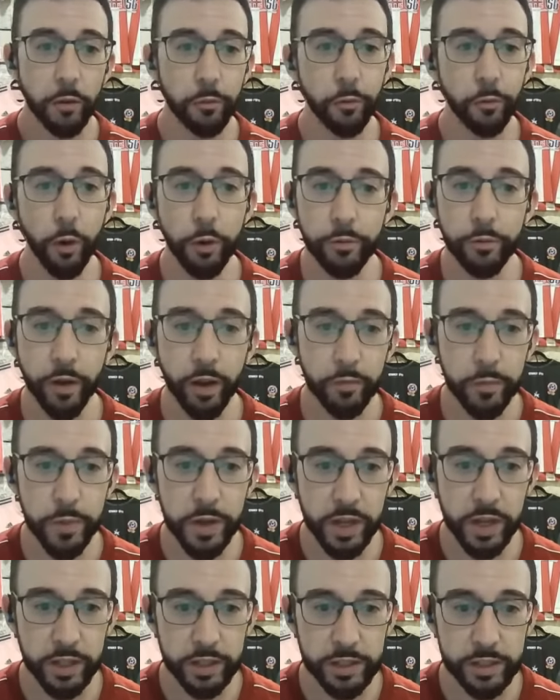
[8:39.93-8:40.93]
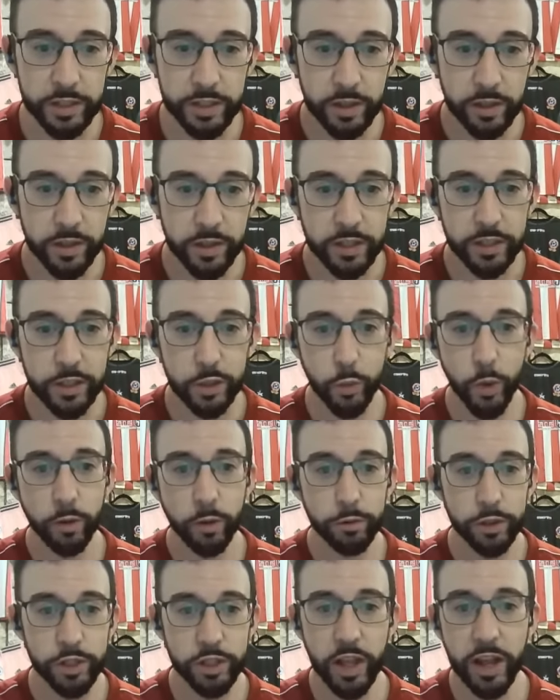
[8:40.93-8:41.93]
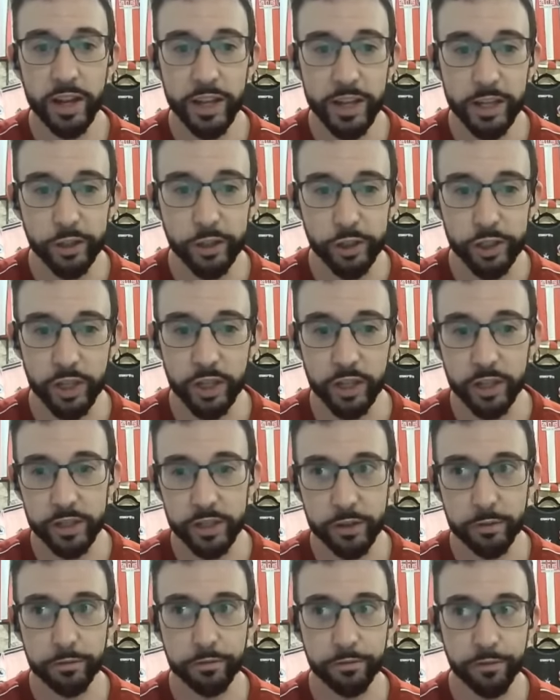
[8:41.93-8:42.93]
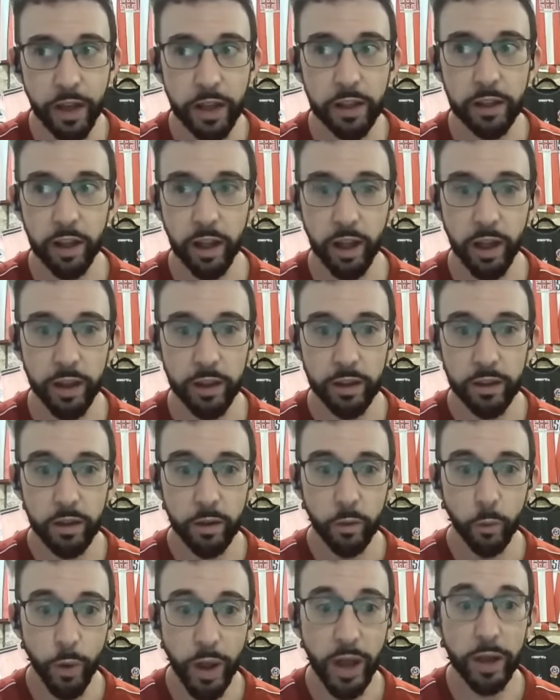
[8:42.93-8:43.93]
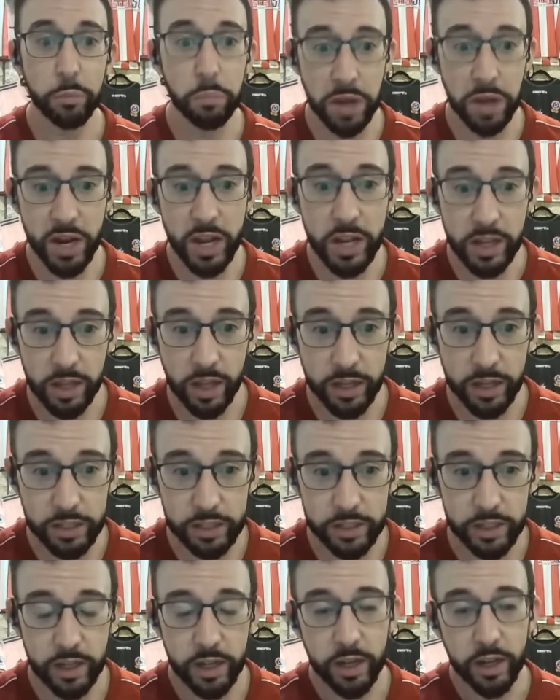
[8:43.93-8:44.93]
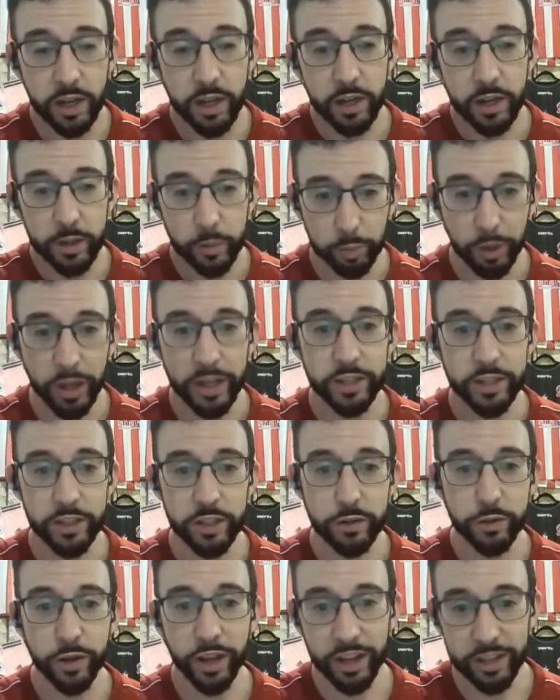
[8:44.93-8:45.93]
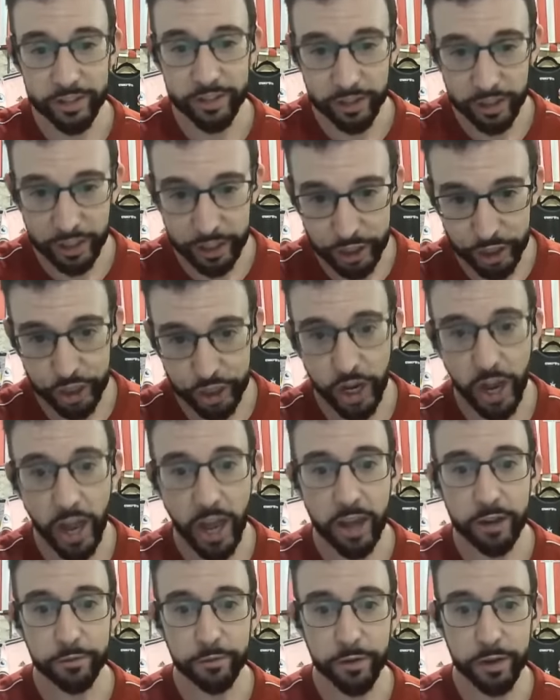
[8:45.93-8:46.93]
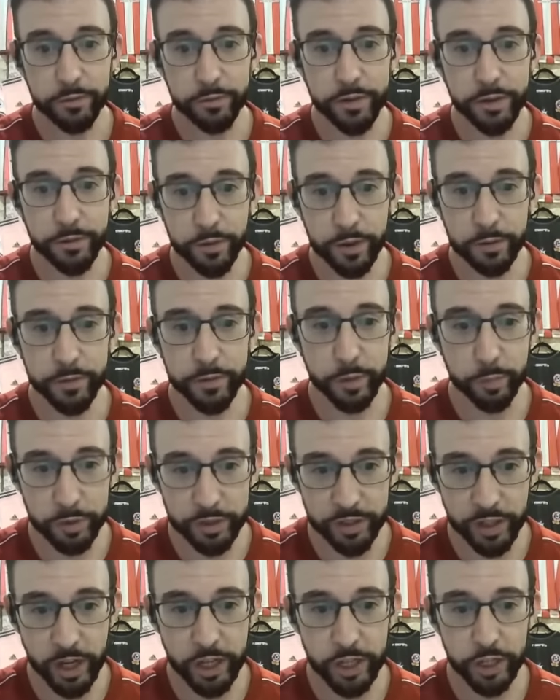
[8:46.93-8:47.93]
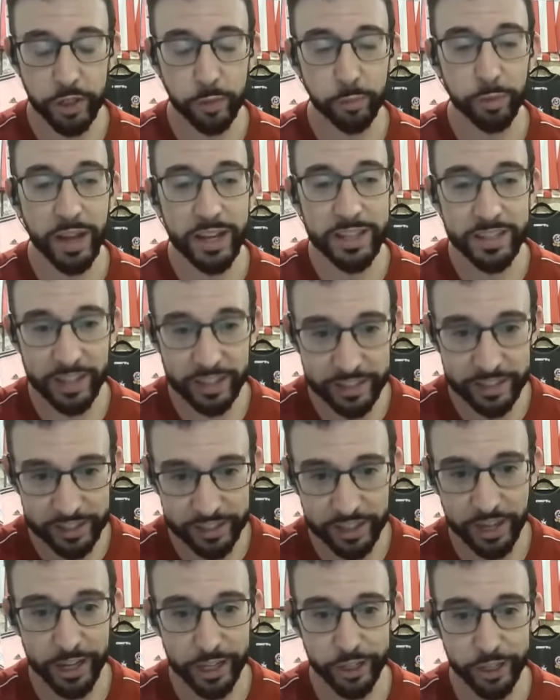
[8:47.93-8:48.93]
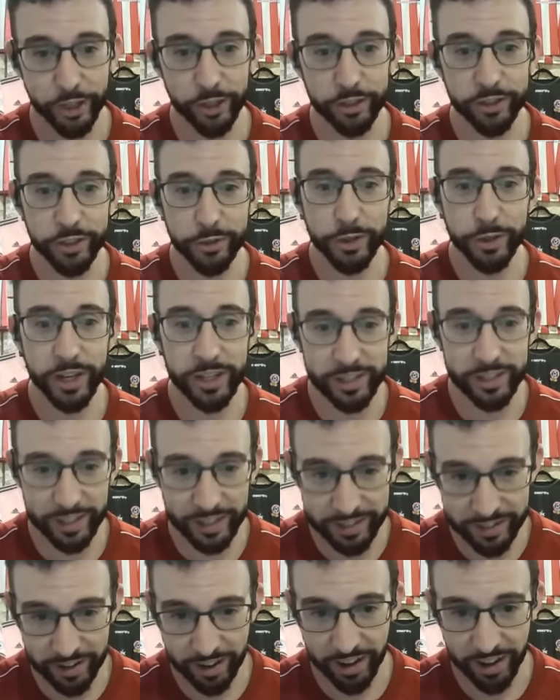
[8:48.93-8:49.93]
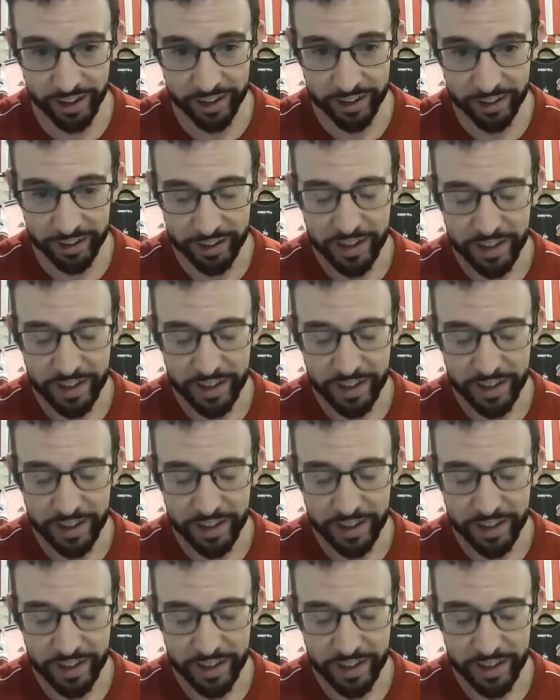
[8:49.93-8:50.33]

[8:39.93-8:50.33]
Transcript: 45 minutes, this is where it was slightly interesting, because it felt like we hadn't been in this. The Blades and Newcastle had shared 50-50 possession. The Blades had had six shots, Newcastle had nine.